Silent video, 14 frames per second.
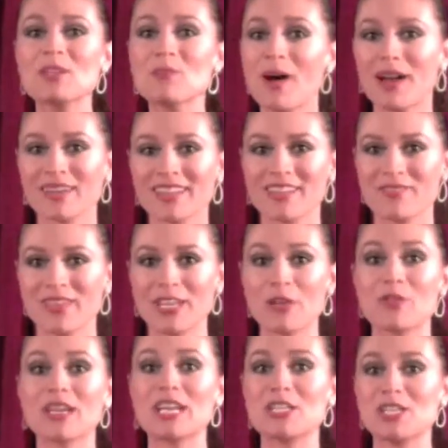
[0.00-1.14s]
new modeling
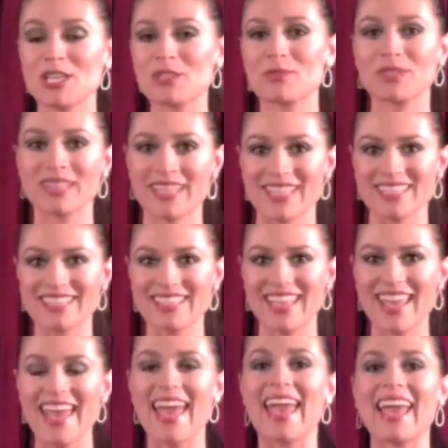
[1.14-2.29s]
video that I just released,
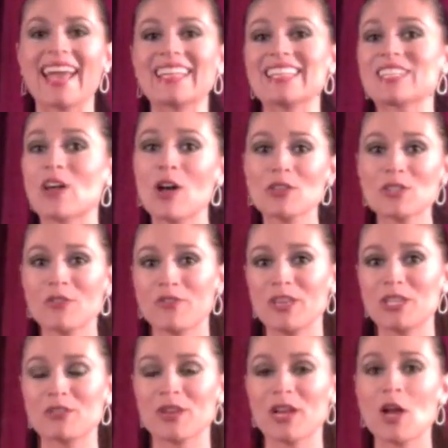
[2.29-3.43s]
and it's also
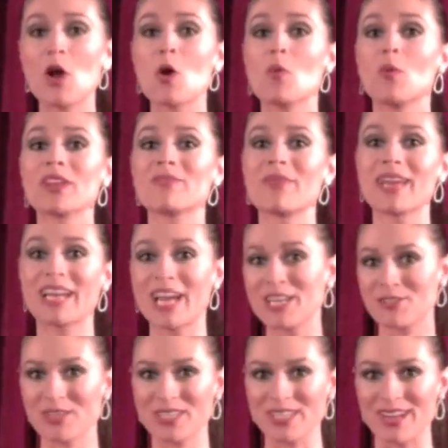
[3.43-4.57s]
featuring one of my
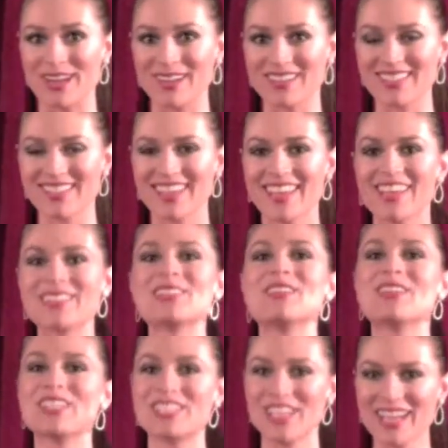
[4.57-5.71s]
country songs. So
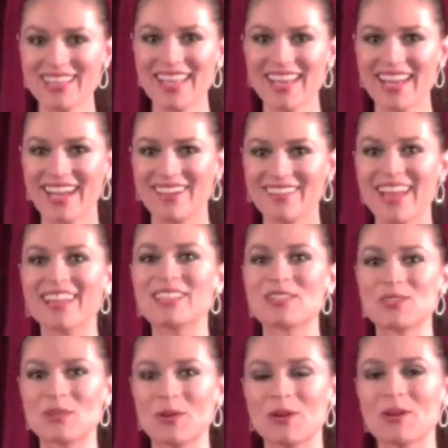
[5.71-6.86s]
you could check that out at
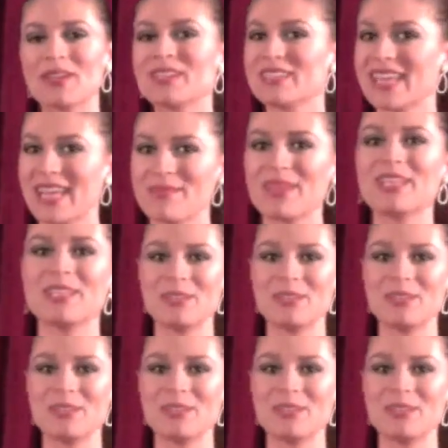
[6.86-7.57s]
Tesoro Entertainment